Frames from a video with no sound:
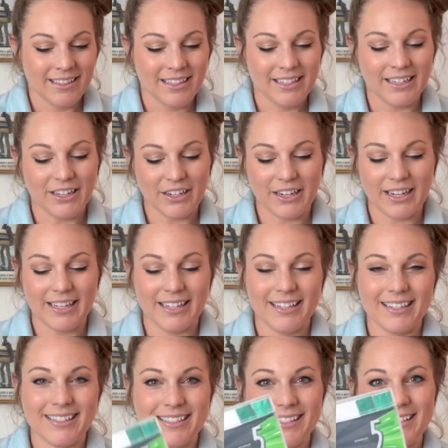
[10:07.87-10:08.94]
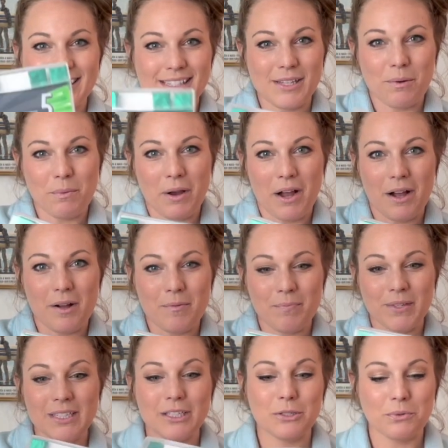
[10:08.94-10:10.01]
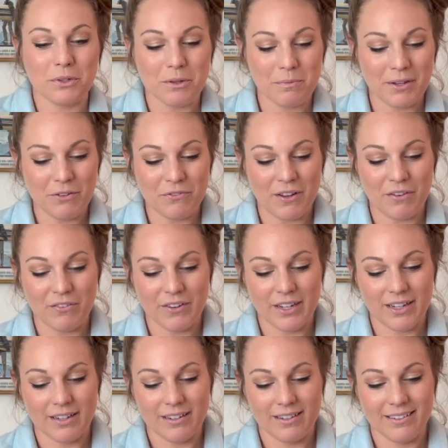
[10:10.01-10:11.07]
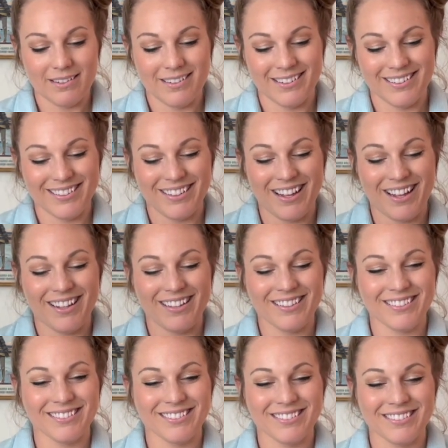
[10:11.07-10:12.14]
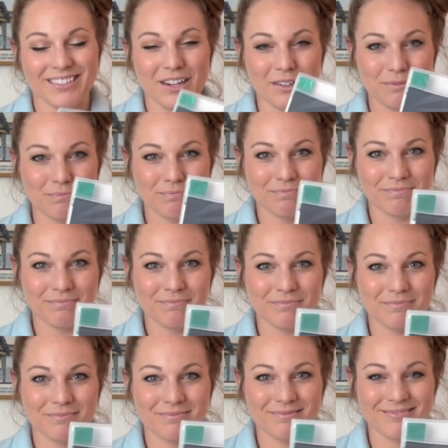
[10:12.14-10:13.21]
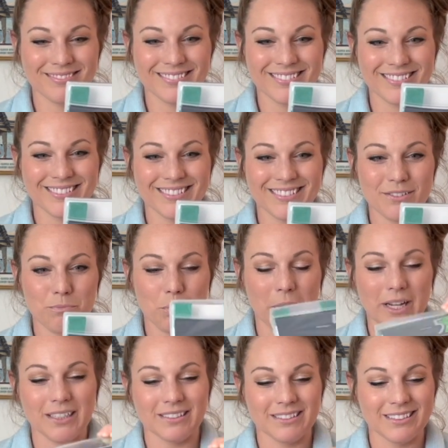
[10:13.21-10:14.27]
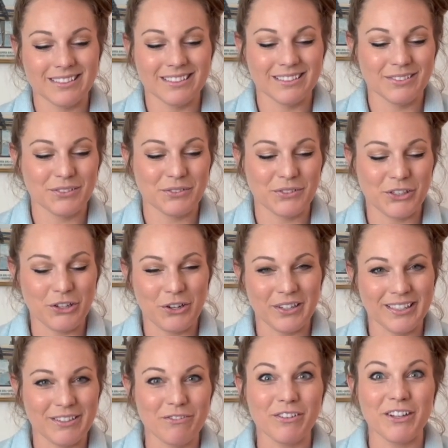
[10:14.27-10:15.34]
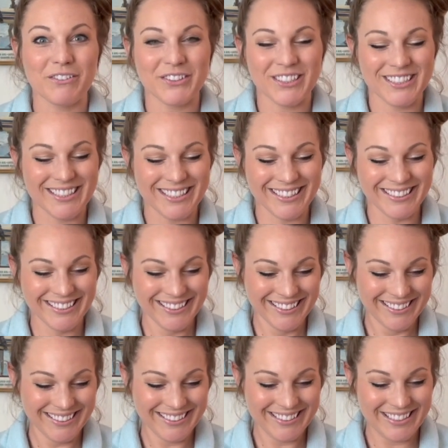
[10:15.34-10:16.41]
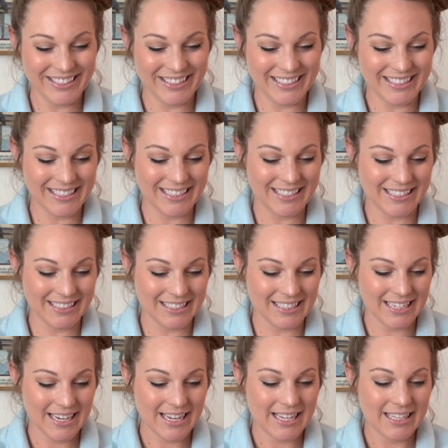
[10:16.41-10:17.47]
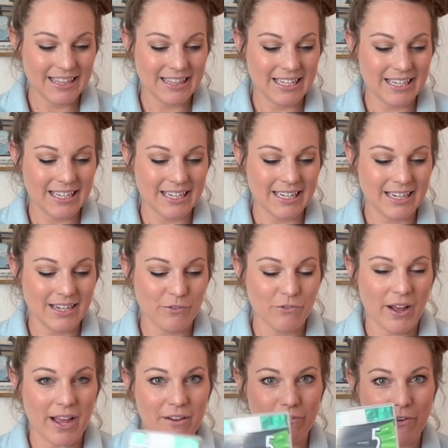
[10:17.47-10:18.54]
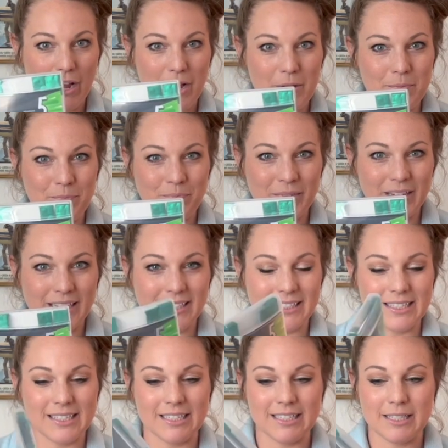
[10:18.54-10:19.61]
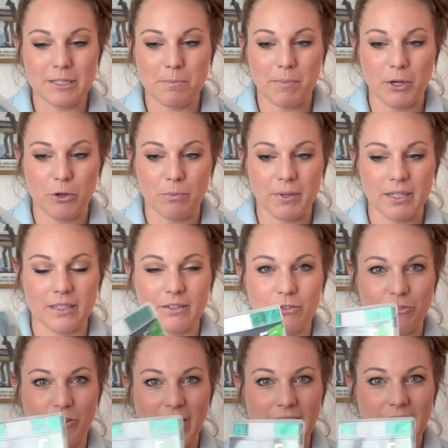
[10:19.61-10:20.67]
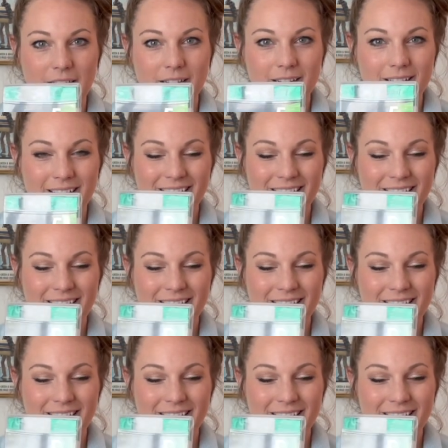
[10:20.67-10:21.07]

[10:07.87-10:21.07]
Here is some gum. This is one of my favorite gum brands. What do you call it? Flavors. So this is the 5 gum, and it's the Spearmint Rain.